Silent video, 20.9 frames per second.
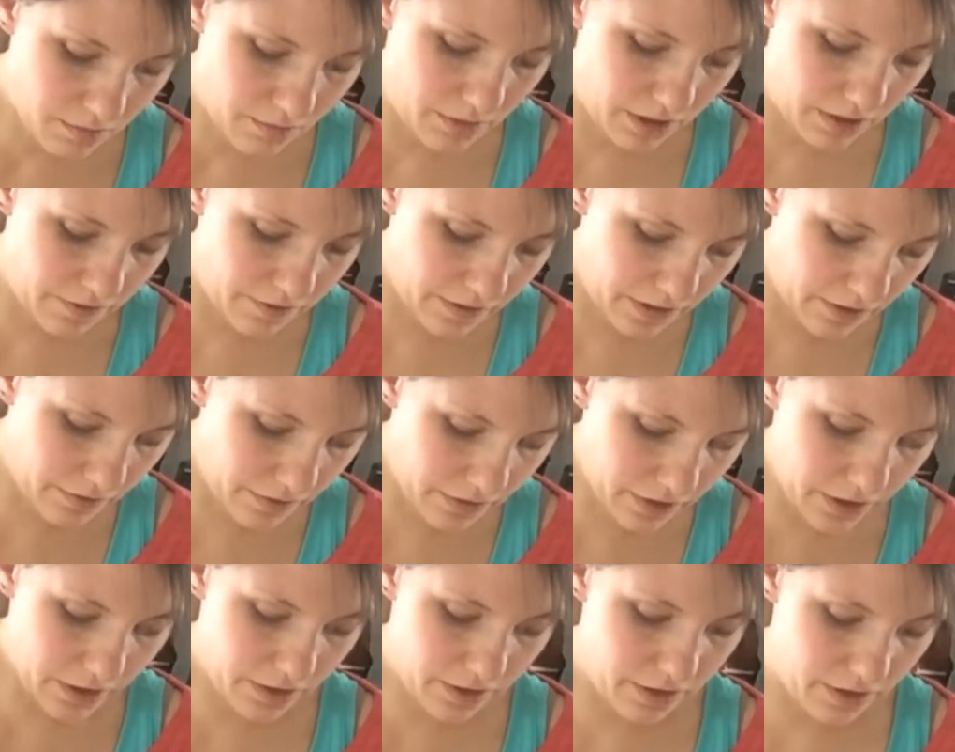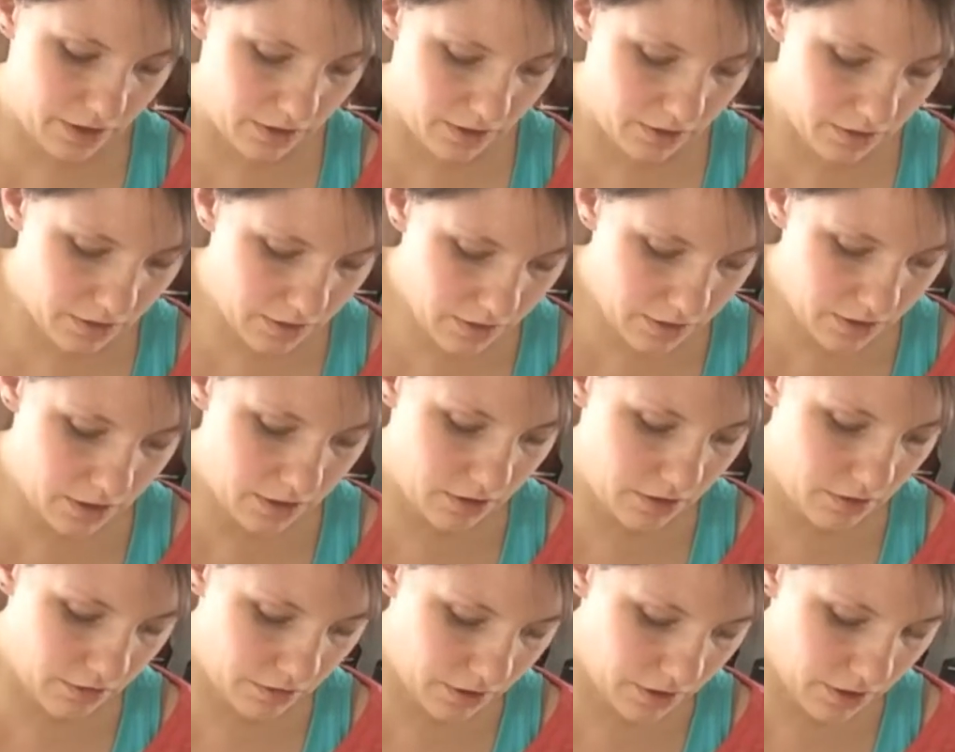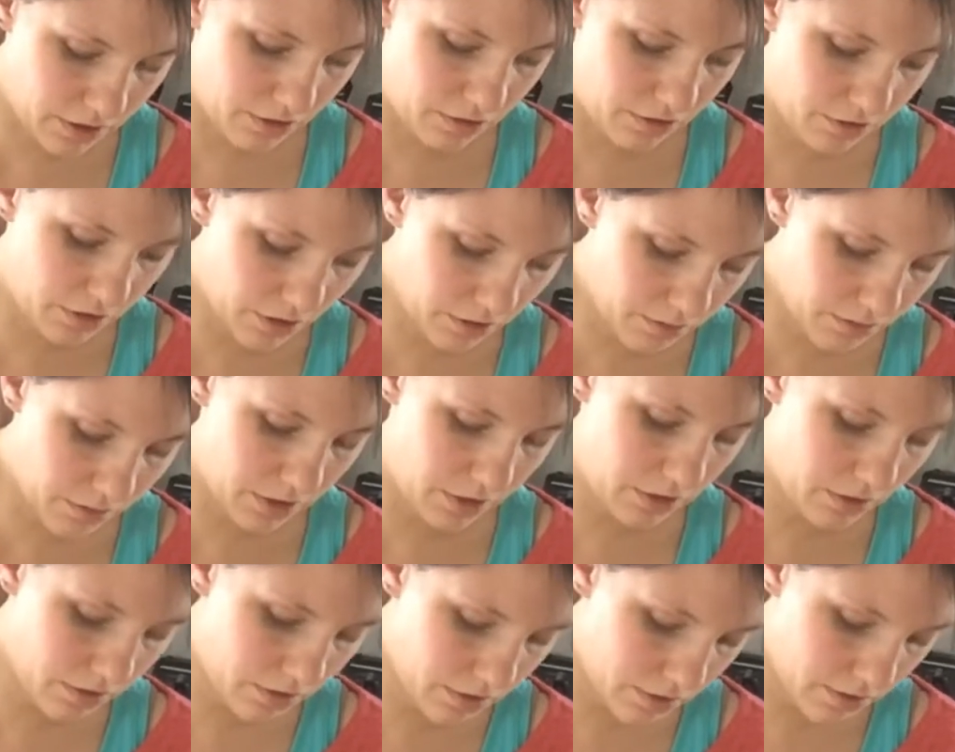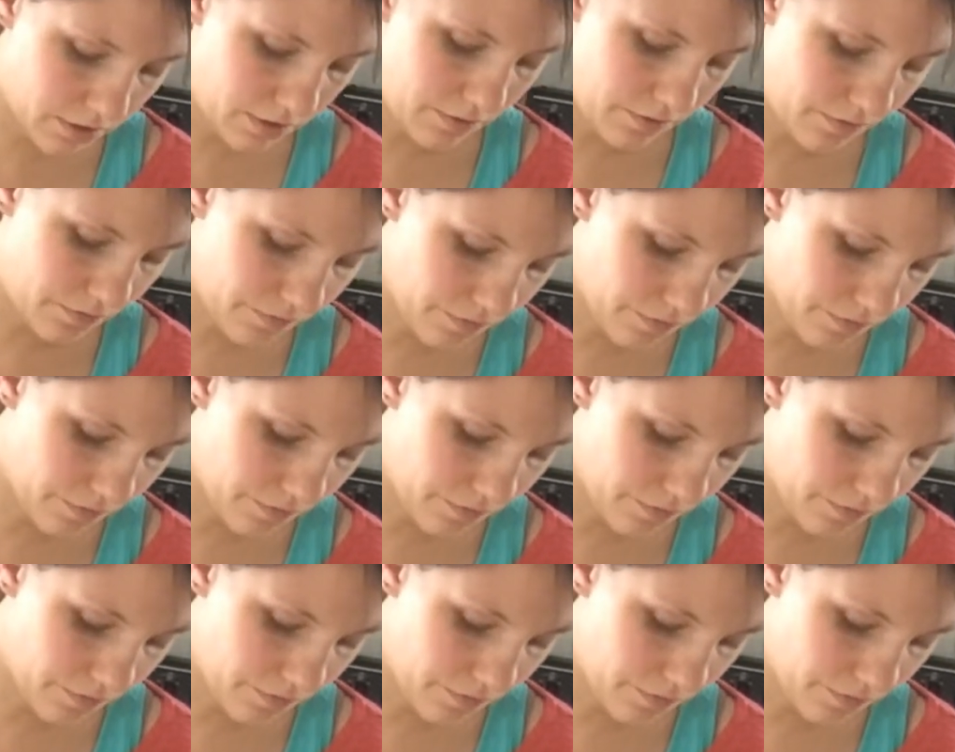My favorite thing to do with cucumbers